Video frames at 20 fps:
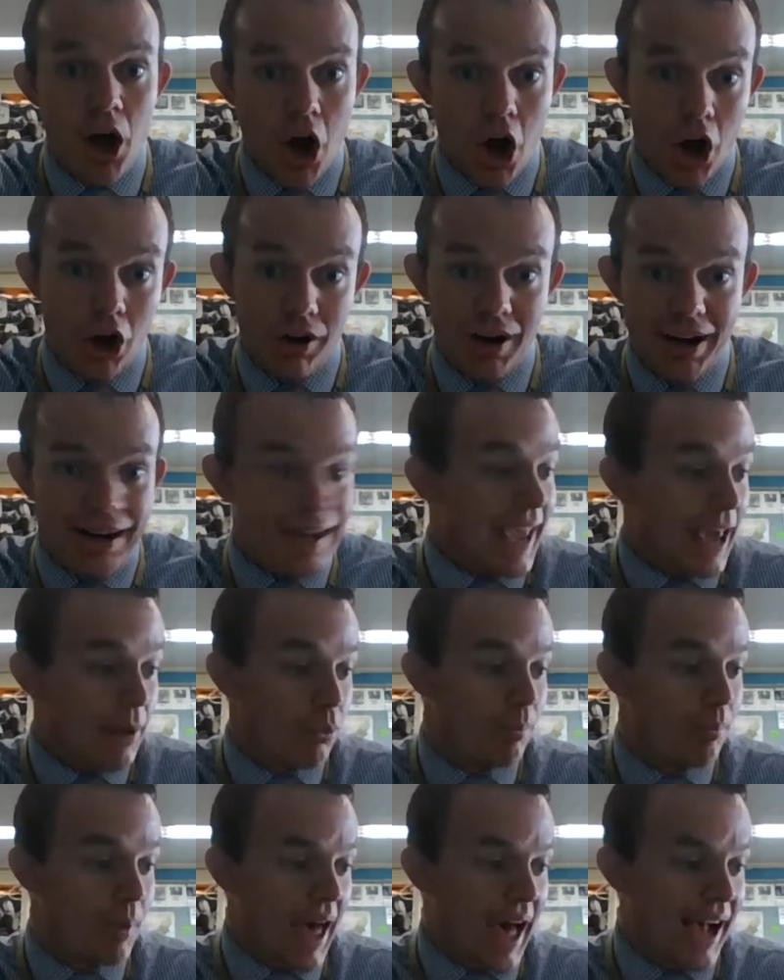All right, and
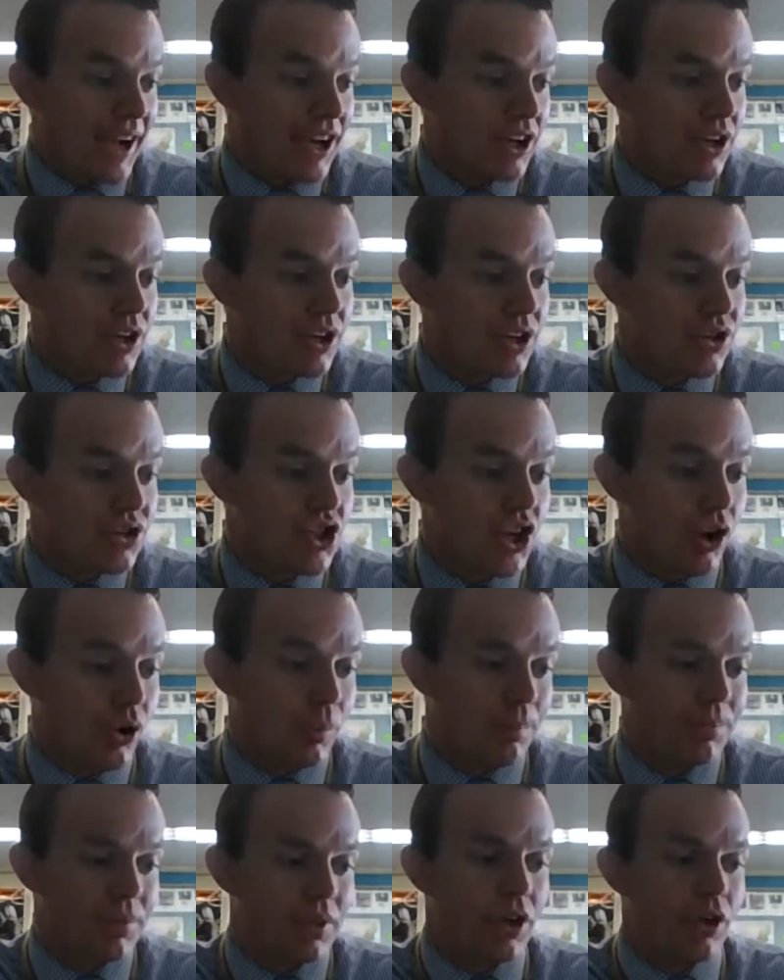we're back.
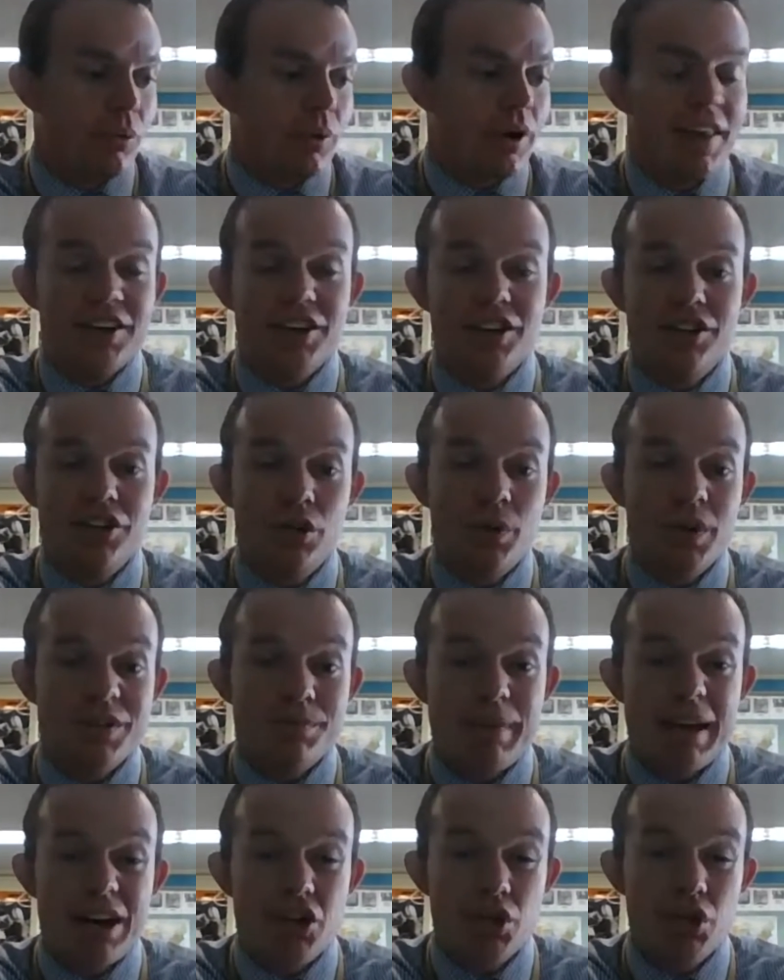So what I'd like you to do
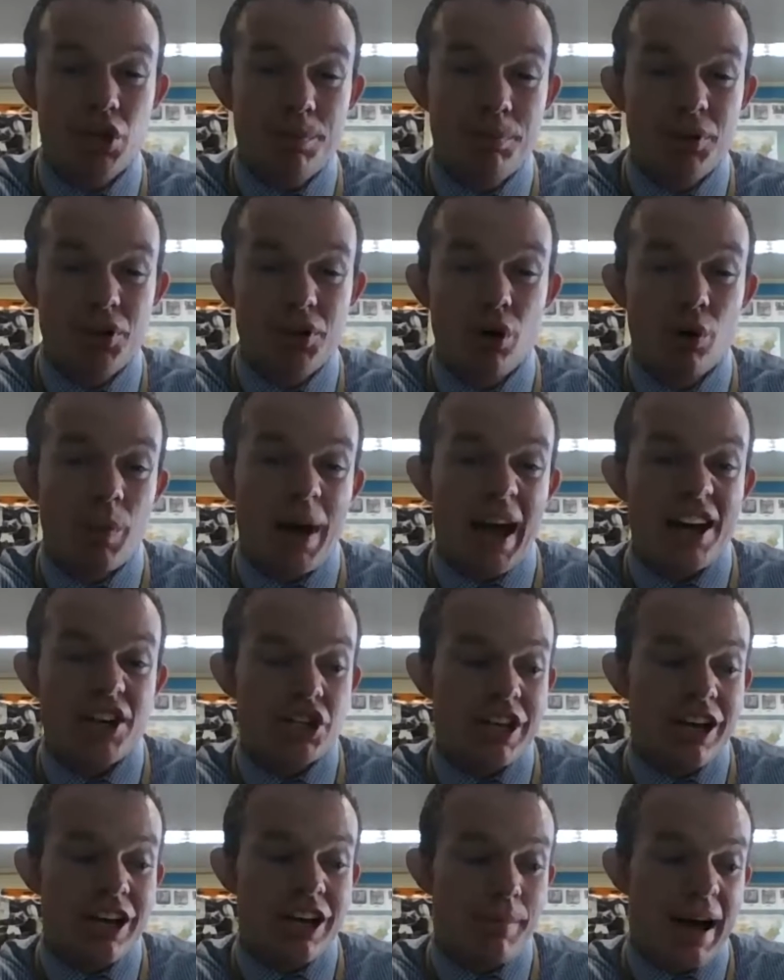is make sure you put your
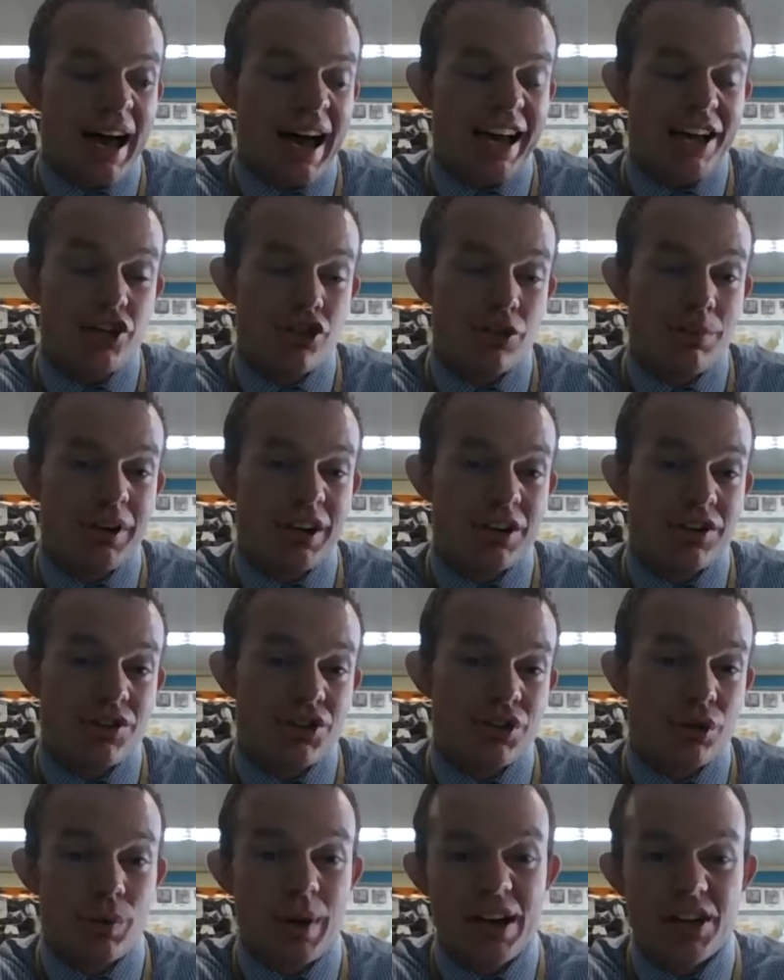rationale behind your prediction.
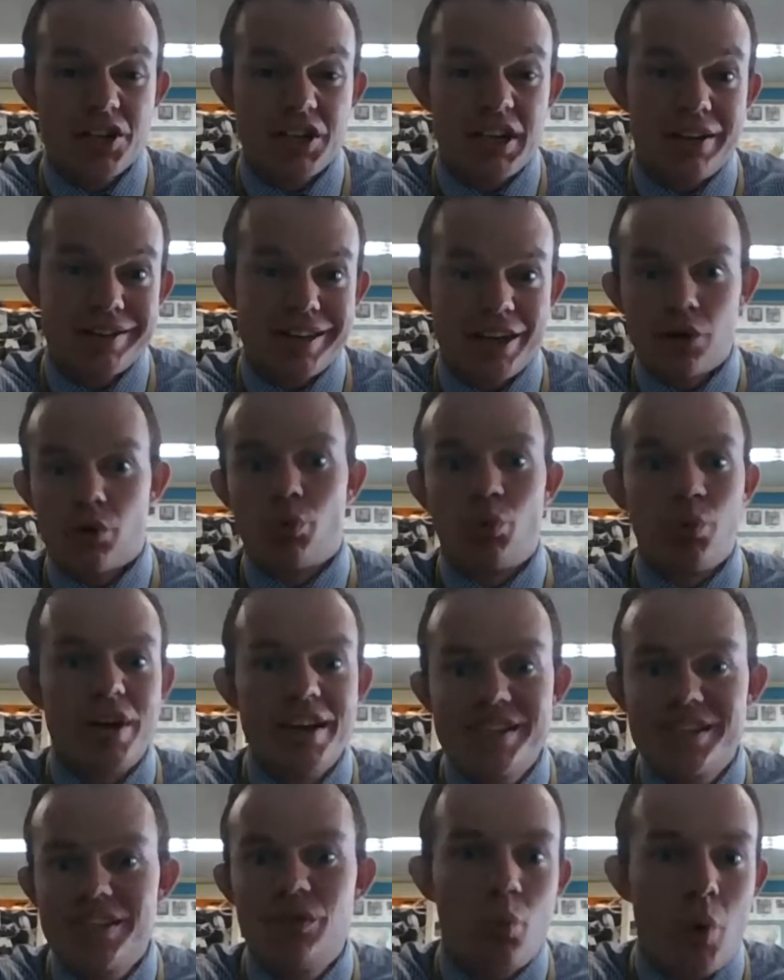So rationale is like
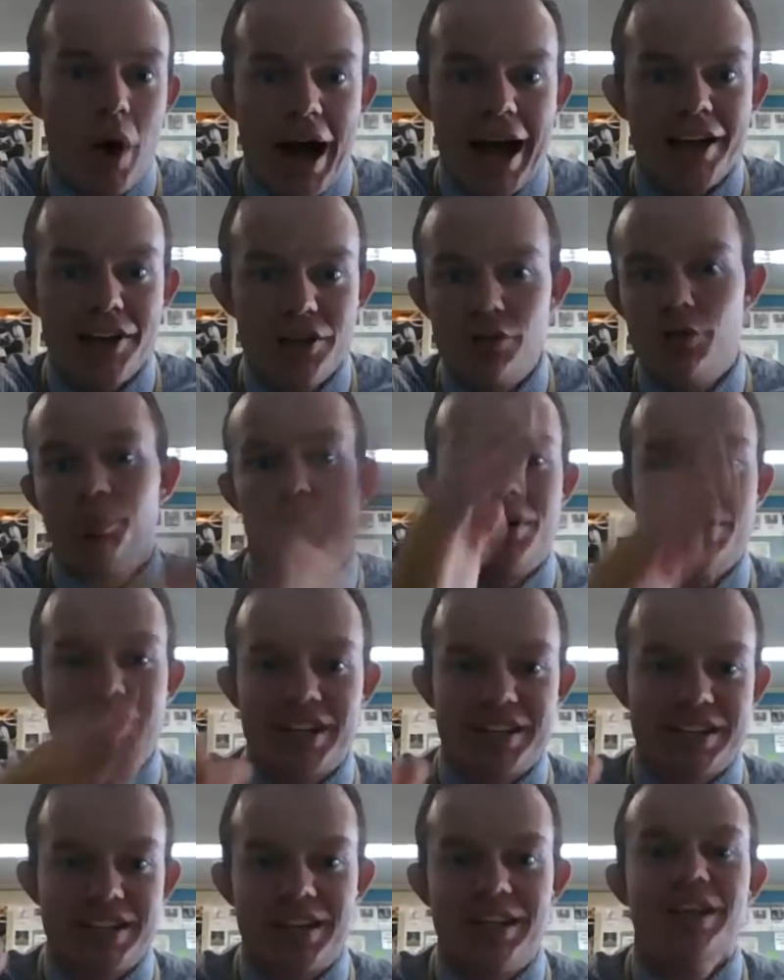reason why you
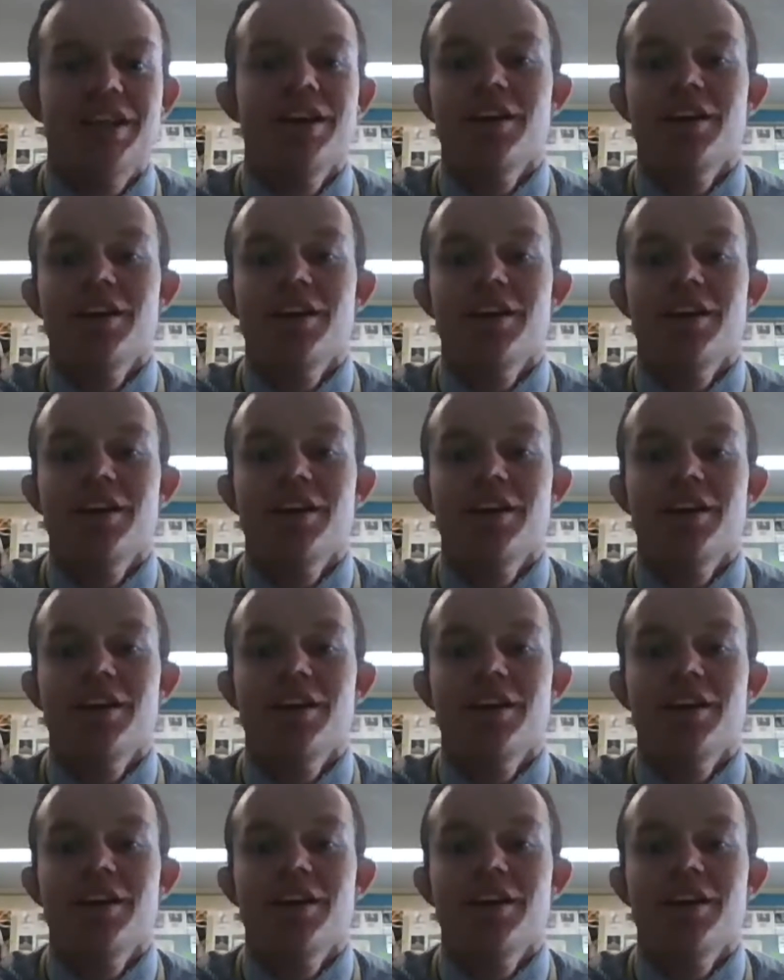predicted